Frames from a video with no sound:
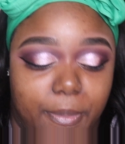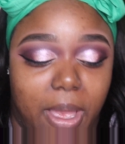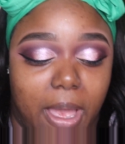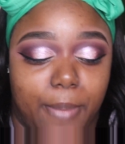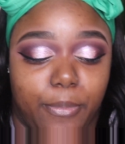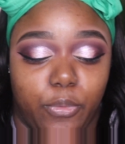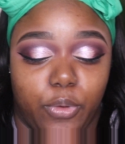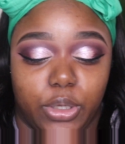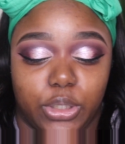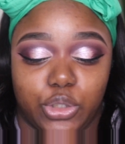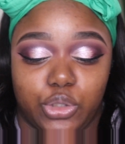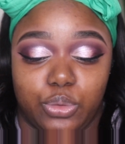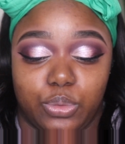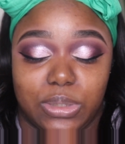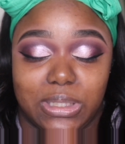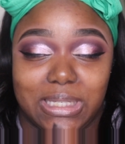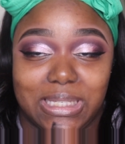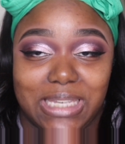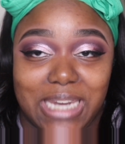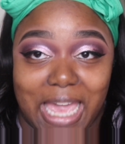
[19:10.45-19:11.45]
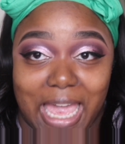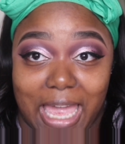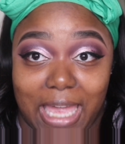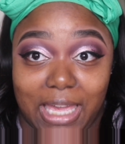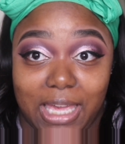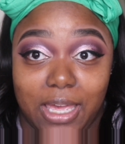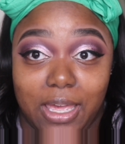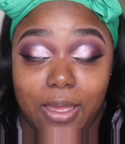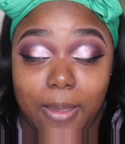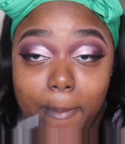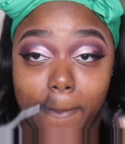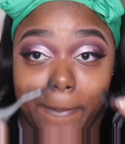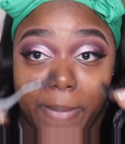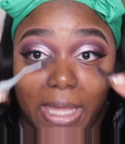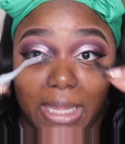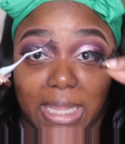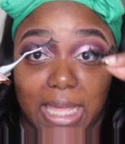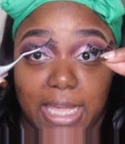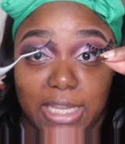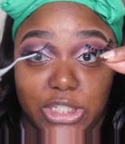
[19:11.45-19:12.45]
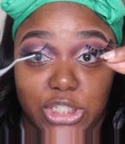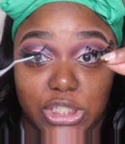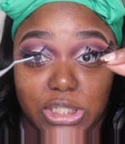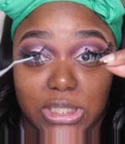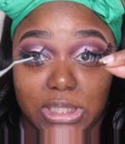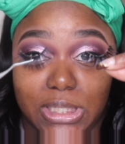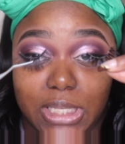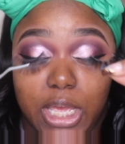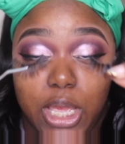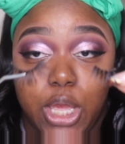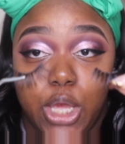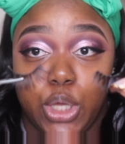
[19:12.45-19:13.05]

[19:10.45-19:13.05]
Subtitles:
I'm going to stack my lashes.